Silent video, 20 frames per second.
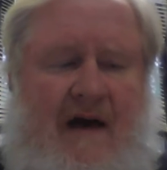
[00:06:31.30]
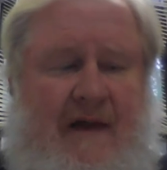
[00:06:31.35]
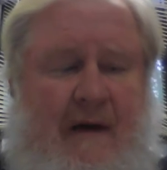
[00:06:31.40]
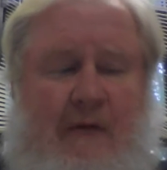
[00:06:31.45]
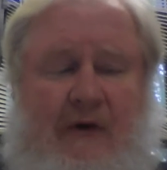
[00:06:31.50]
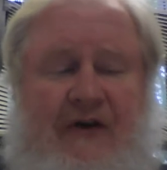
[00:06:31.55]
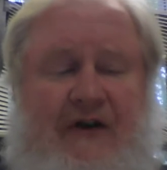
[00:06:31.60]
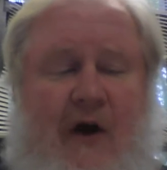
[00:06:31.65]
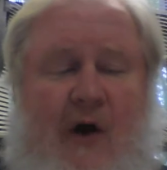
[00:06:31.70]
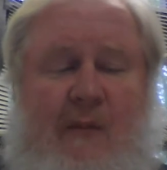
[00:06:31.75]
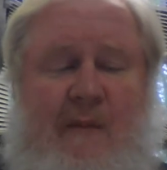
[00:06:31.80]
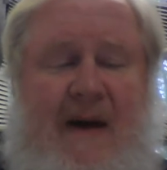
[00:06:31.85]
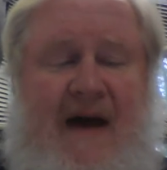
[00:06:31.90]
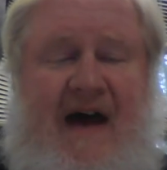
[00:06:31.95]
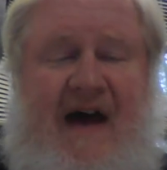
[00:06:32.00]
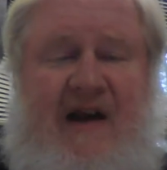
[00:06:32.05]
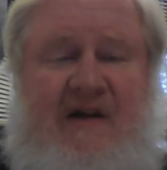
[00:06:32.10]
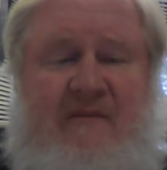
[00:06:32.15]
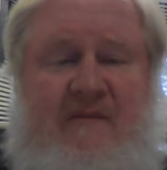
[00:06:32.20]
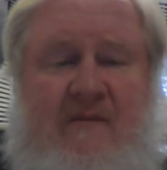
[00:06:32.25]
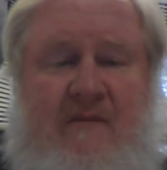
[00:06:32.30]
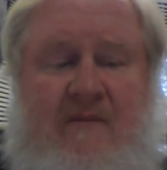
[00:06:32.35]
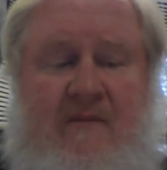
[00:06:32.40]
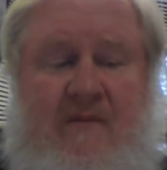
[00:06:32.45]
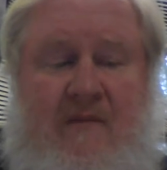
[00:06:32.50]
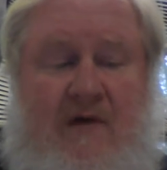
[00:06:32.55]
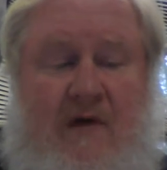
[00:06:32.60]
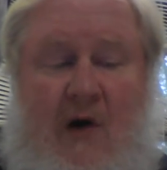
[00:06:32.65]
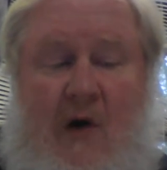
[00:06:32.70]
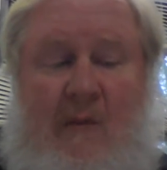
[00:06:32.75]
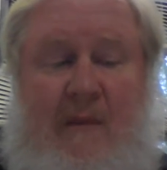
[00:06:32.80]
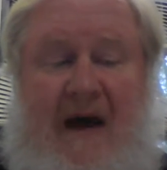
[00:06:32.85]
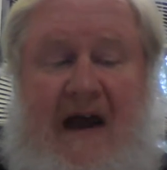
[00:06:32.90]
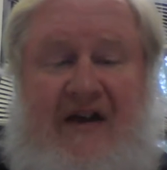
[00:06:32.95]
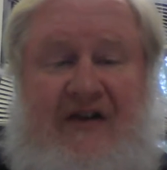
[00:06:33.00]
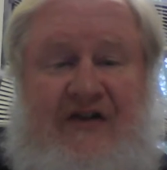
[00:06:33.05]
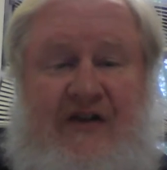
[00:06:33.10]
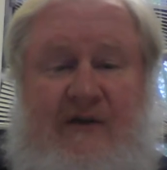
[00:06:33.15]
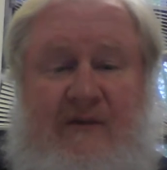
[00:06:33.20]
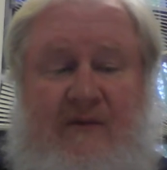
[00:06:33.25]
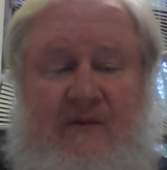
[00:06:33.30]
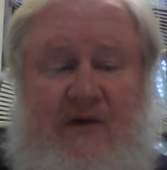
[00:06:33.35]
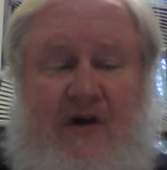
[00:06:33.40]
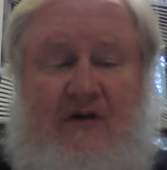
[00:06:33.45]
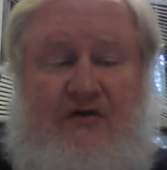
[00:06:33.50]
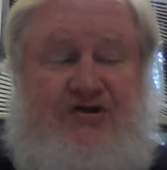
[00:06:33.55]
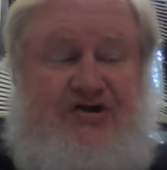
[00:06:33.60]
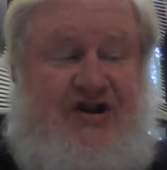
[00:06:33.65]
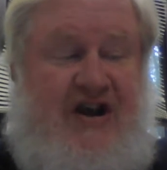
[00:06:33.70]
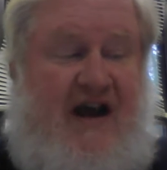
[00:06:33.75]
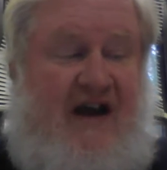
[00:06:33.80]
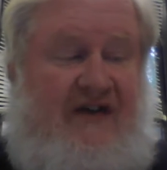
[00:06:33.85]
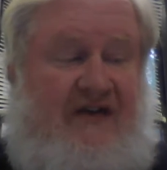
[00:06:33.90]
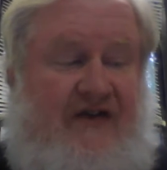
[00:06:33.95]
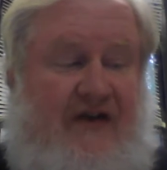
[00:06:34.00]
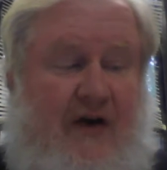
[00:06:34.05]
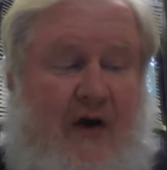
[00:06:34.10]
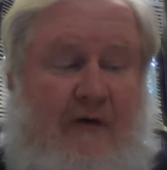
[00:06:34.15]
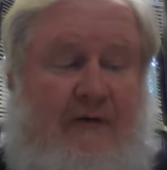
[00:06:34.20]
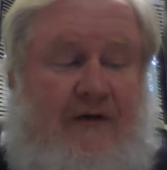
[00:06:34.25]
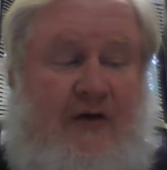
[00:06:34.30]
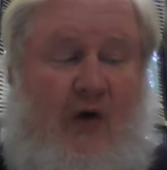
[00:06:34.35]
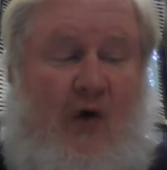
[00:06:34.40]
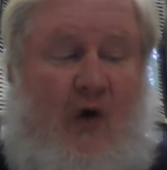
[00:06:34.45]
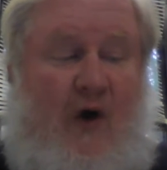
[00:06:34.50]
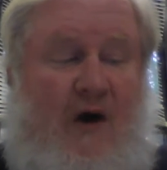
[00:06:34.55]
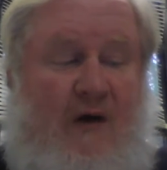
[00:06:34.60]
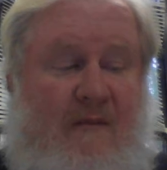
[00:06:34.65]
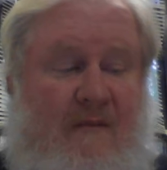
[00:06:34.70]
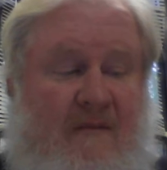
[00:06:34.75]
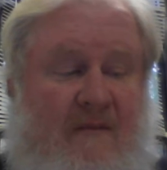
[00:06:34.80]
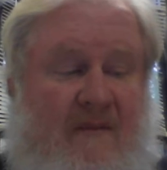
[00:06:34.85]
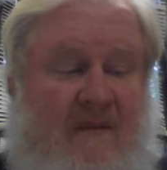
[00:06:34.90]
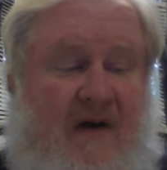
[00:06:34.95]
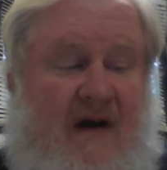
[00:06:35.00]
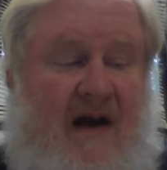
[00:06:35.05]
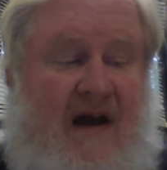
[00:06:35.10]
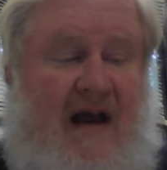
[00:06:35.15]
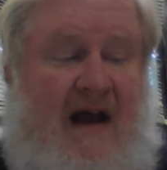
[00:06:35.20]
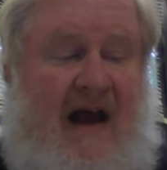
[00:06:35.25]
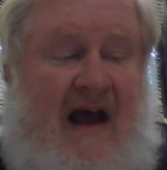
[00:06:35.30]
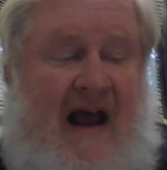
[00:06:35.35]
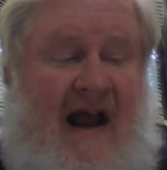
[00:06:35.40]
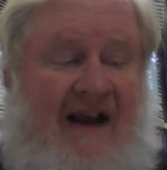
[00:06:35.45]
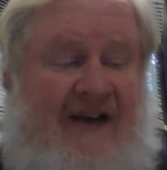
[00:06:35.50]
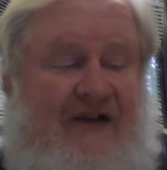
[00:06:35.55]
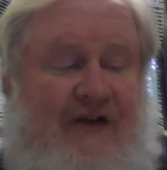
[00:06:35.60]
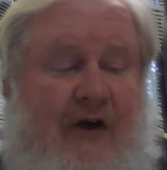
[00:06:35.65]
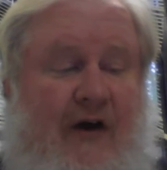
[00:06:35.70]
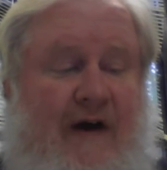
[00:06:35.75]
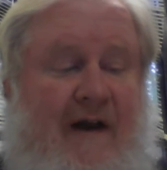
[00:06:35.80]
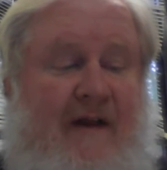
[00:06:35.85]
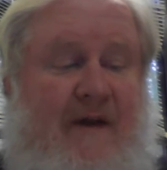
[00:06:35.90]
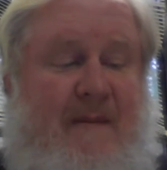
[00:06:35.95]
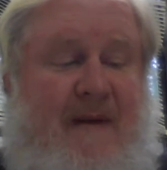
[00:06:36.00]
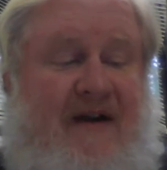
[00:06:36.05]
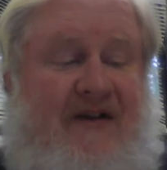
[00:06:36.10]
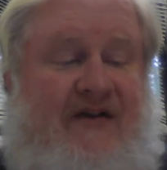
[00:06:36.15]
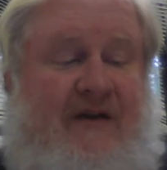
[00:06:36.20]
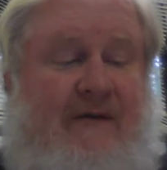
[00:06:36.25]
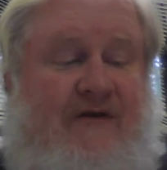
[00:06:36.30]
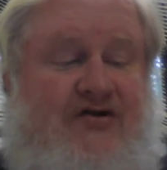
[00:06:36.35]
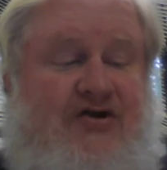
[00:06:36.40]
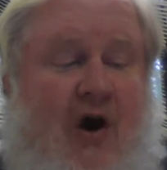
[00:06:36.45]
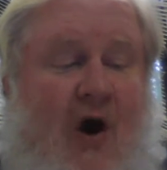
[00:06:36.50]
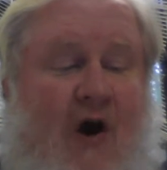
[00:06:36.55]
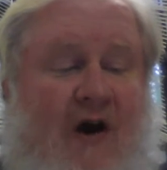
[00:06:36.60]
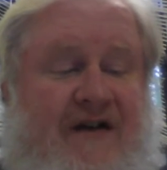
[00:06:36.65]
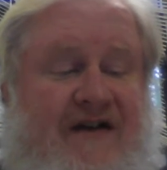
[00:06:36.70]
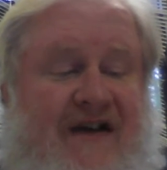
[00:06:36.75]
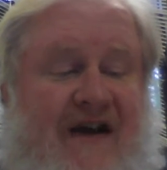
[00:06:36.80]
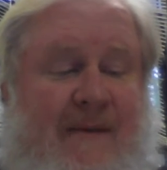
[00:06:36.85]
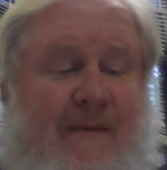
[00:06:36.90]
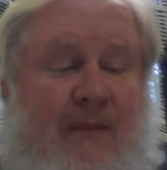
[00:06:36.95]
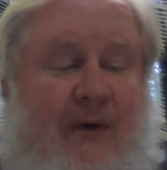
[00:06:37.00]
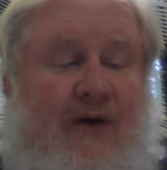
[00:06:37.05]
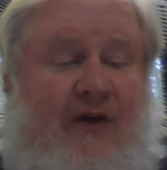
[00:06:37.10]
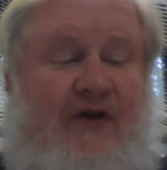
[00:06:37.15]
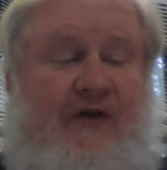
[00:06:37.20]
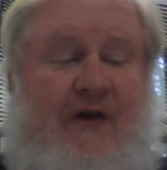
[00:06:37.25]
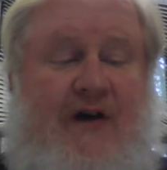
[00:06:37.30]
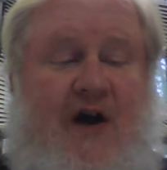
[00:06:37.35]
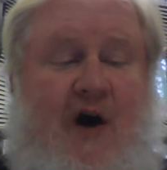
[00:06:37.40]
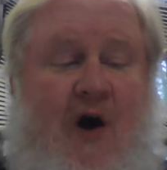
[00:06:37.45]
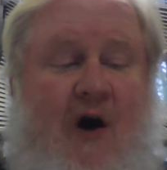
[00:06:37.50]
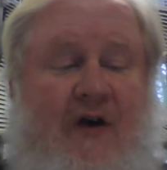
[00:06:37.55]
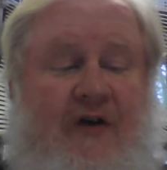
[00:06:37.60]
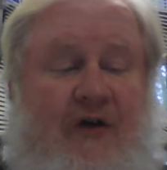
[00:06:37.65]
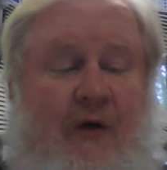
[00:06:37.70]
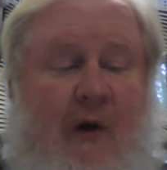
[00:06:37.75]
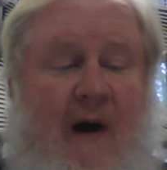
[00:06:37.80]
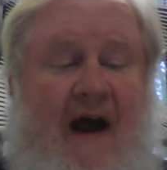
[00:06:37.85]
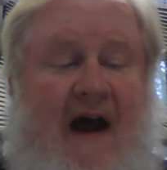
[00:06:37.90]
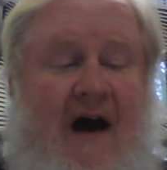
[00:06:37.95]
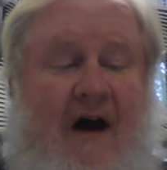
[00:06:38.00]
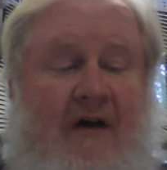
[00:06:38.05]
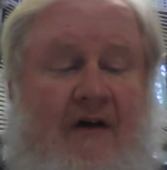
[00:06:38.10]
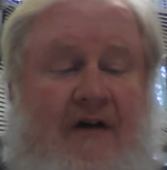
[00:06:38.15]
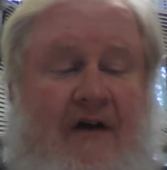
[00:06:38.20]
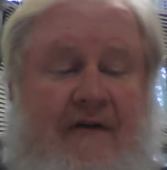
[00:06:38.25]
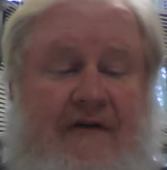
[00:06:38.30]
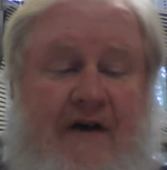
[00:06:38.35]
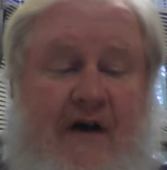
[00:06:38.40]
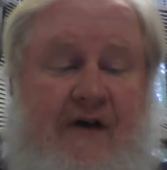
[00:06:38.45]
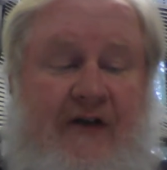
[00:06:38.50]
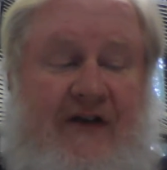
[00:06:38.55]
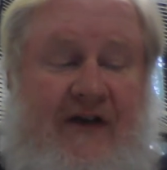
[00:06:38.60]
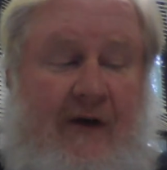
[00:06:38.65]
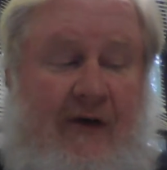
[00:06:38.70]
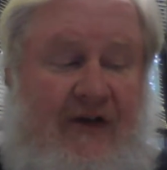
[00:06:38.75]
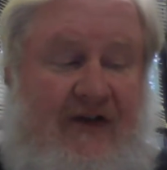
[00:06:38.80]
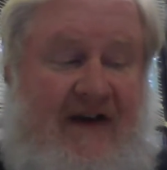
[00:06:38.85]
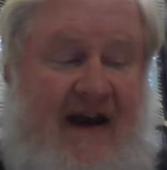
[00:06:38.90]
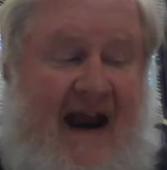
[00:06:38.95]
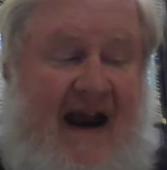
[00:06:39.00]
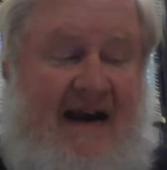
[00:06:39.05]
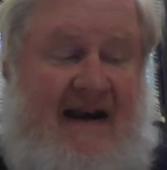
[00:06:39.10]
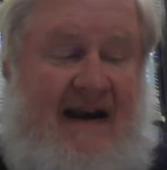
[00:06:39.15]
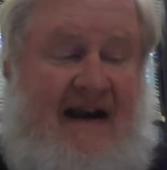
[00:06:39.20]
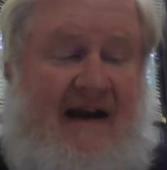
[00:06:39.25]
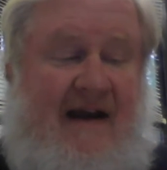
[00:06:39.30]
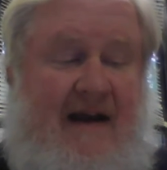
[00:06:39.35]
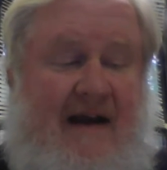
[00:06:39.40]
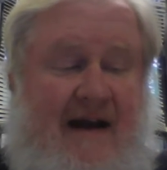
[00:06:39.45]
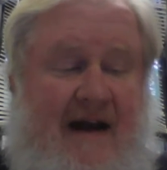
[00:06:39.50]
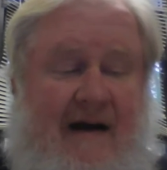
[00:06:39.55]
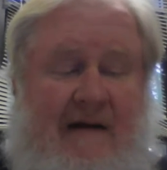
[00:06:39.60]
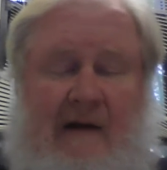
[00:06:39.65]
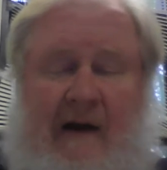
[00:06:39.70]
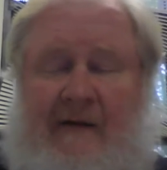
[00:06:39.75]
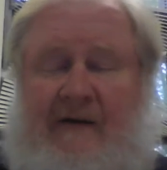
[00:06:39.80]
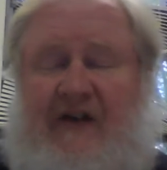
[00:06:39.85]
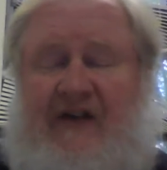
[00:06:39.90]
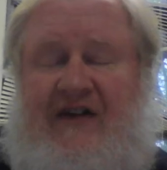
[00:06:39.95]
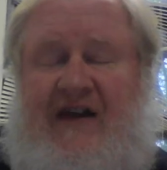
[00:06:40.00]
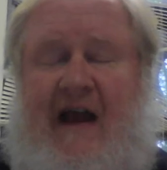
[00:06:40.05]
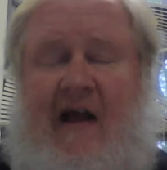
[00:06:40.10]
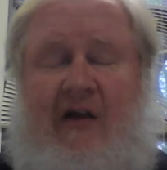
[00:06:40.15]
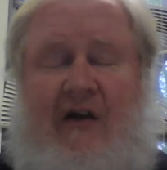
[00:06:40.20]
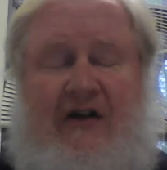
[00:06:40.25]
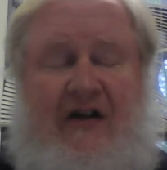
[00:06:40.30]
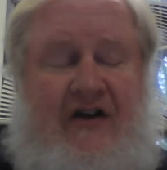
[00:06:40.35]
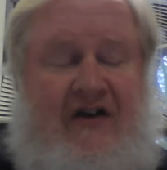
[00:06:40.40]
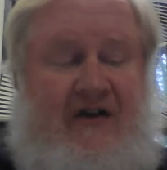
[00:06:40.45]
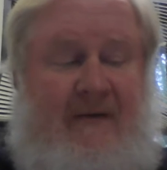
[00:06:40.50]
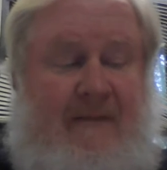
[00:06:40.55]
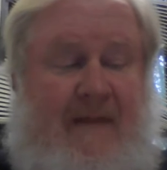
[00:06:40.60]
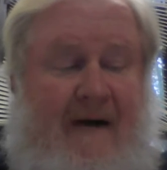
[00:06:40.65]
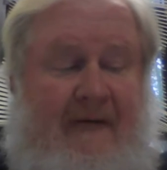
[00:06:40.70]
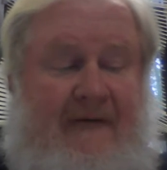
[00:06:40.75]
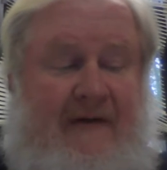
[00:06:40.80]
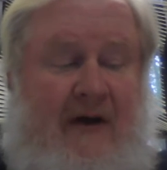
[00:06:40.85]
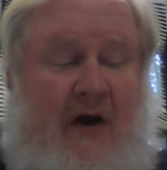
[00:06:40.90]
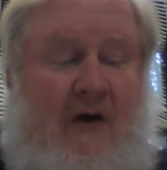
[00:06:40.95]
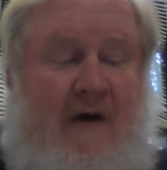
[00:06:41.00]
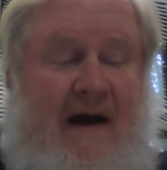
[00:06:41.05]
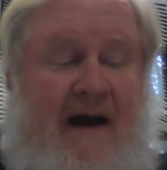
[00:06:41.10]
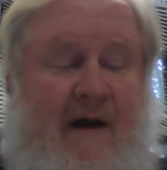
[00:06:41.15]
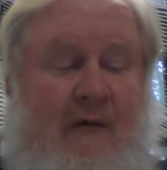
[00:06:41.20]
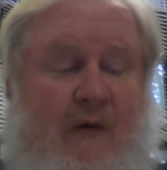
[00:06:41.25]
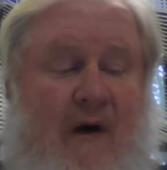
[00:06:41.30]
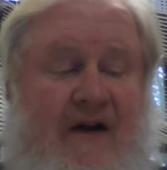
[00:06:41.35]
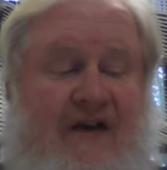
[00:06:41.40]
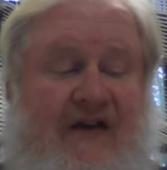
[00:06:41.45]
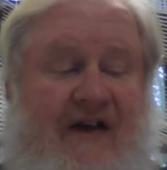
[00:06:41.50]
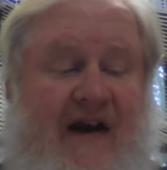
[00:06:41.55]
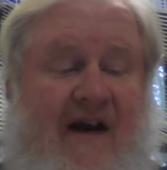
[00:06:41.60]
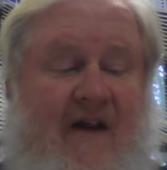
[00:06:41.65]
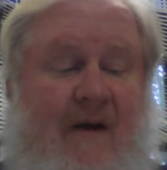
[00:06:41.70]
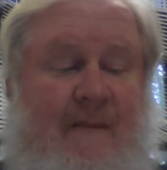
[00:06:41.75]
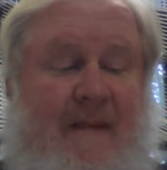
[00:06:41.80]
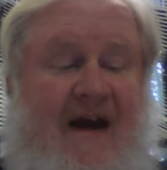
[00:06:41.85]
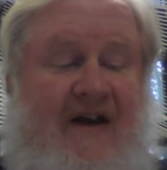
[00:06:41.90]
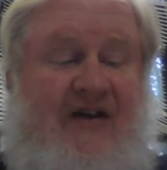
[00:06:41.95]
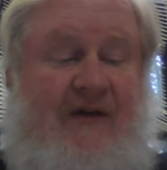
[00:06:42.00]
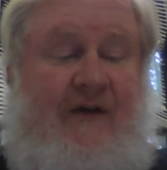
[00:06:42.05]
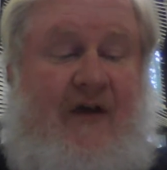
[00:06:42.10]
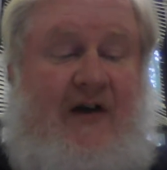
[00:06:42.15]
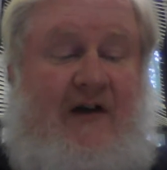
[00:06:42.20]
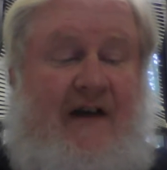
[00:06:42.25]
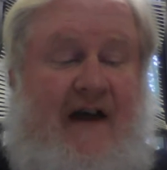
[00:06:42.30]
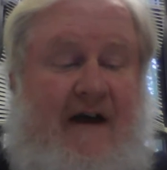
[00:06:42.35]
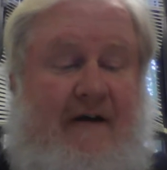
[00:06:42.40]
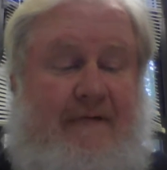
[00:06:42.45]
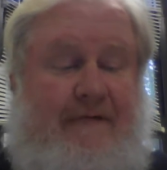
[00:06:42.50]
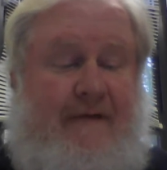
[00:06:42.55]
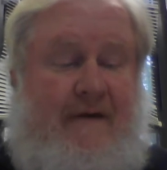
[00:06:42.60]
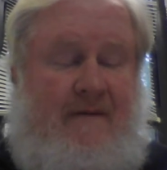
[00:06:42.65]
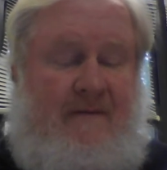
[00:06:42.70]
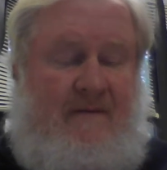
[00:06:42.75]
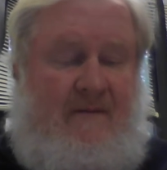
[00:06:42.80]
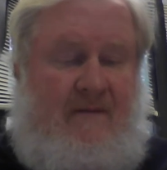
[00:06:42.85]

There was no bed, no basin, no chest, no floor. He stood in the midst of charred timbers for yards around, a few still standing, like the skeletons of buffalo he had once seen at the base of a cliff.